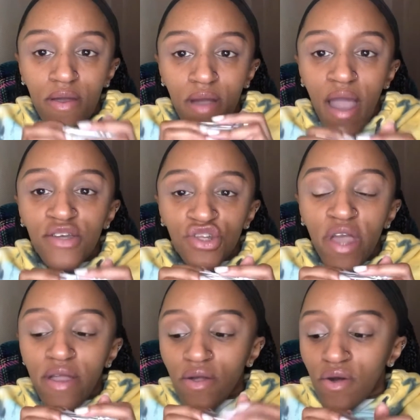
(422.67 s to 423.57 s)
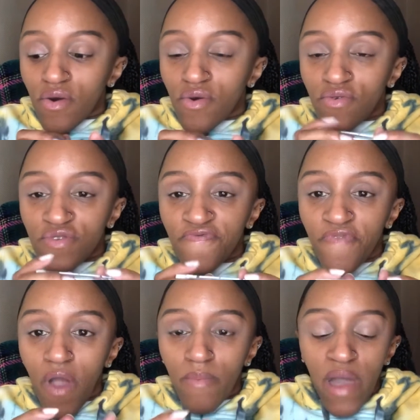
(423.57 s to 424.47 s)
eyeshadows
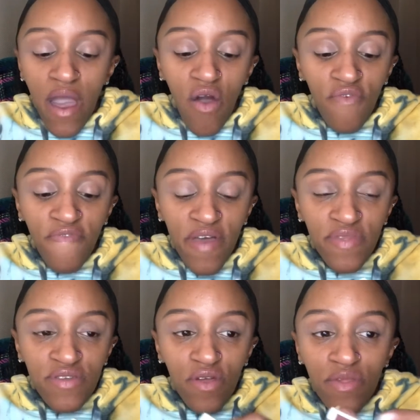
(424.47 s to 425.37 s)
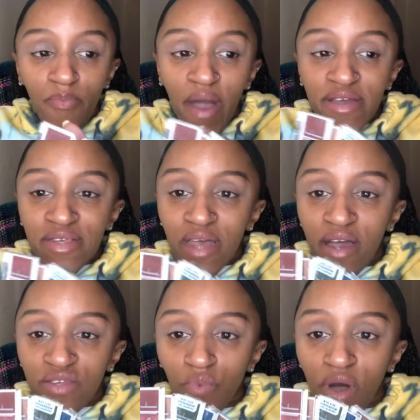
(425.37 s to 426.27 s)
from e.l.f., and these are the
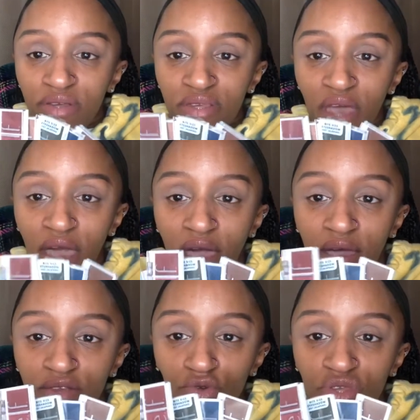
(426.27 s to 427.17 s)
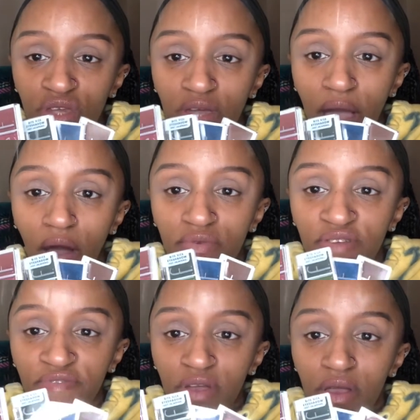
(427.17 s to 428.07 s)
bite-sized ones, and you see how
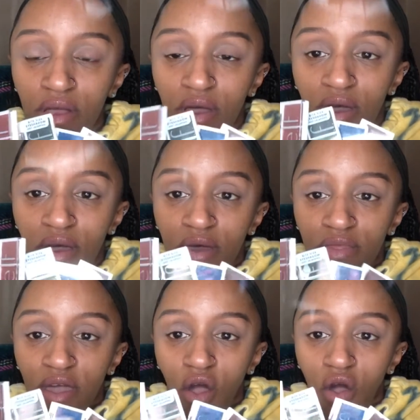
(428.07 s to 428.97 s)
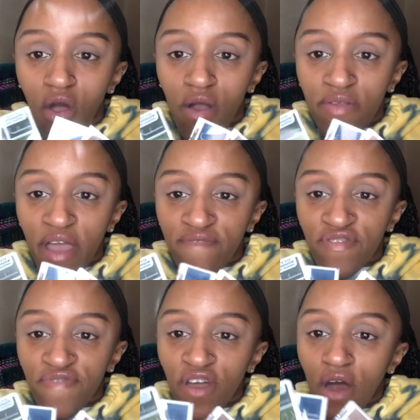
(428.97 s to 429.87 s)
different they are. They have
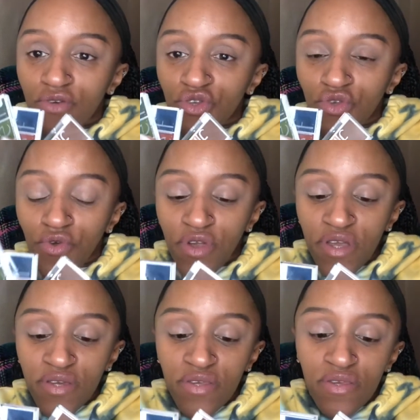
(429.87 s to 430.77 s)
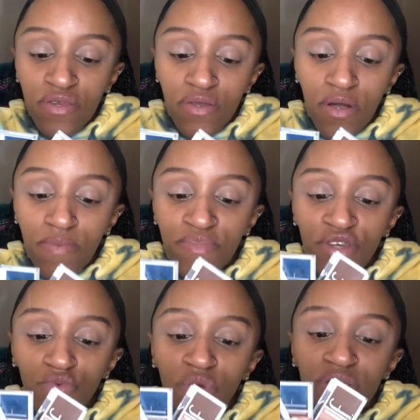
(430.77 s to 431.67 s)
different color stories.
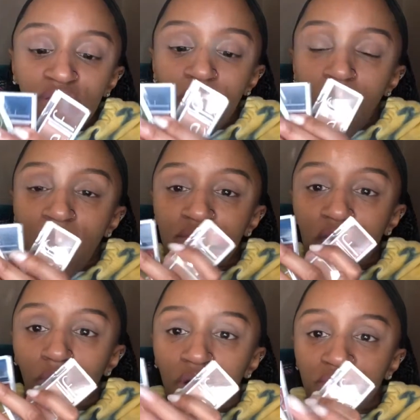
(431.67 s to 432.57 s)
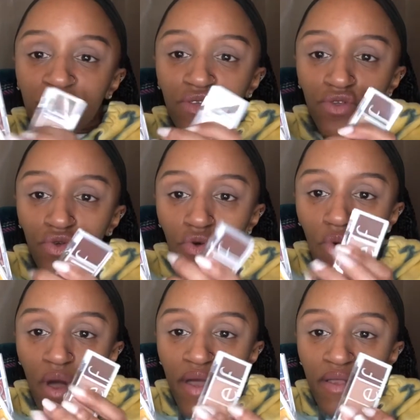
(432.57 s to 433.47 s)
This one is a latte one. This is the newer
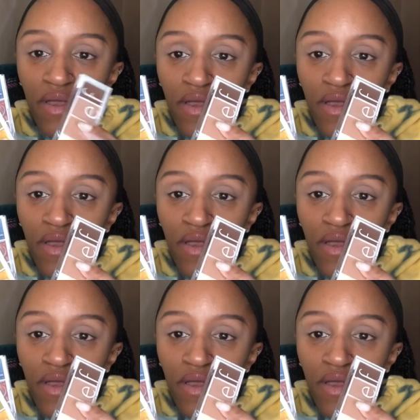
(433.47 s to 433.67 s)
one.